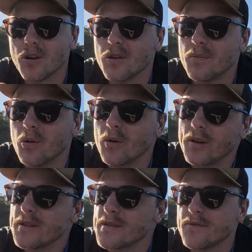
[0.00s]
on the board
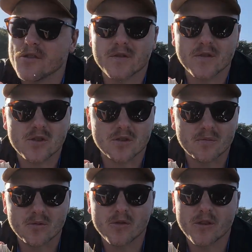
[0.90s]
and it's the first fish in
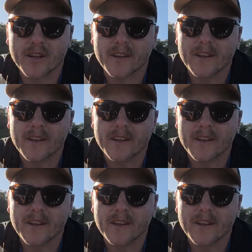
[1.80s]
the morning.